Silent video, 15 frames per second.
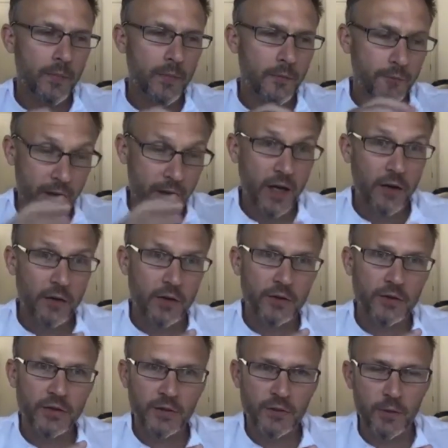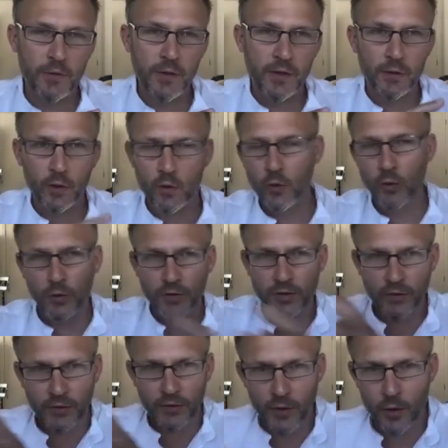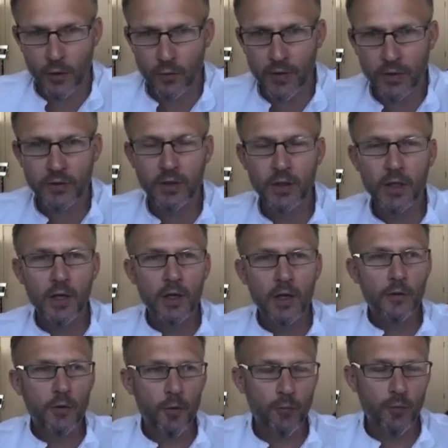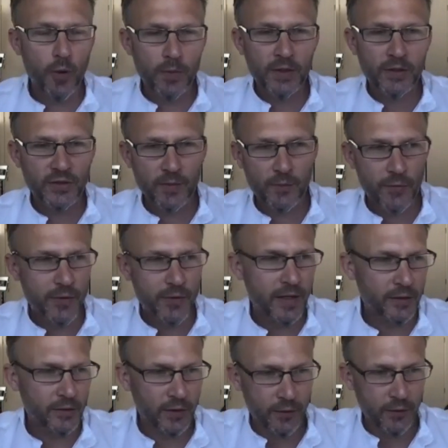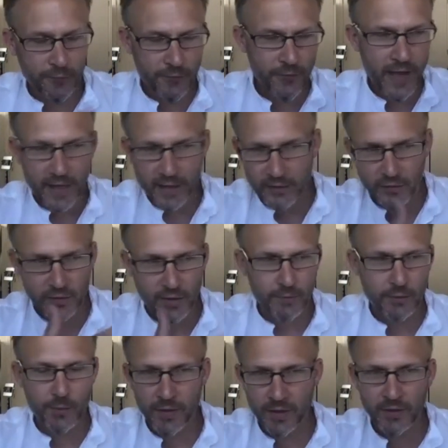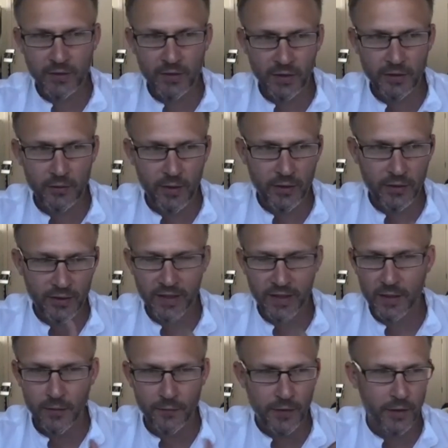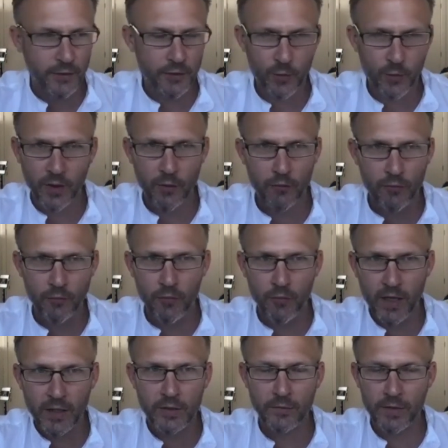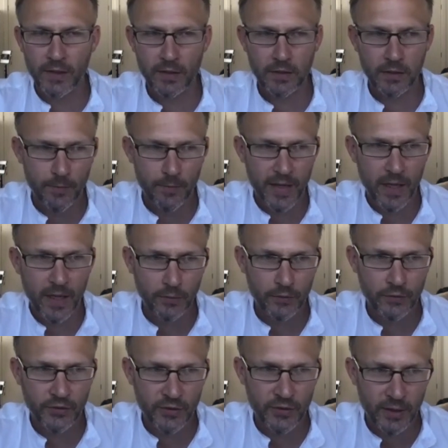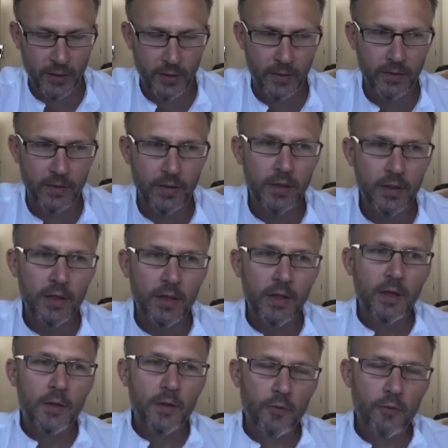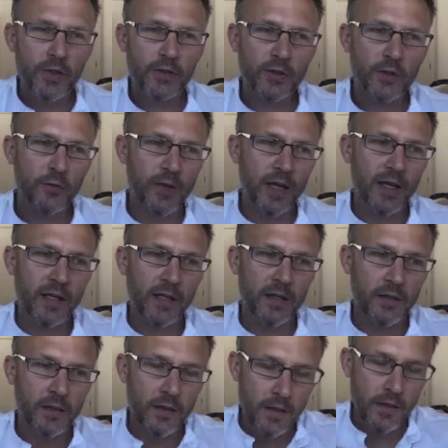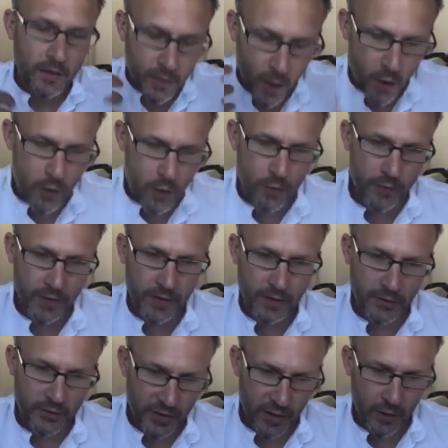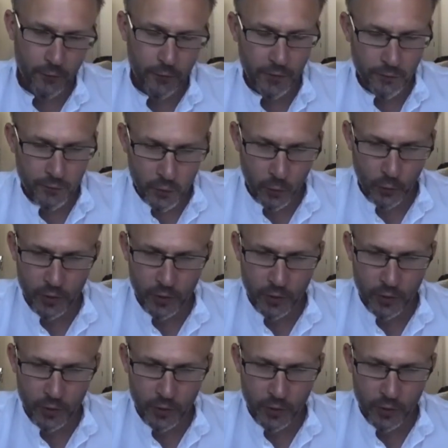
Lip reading: virus is the thing that causes COVID. There are probably some things that affect susceptibility to actually getting the virus that we know relatively little about still. The risk of getting COVID itself, we've talked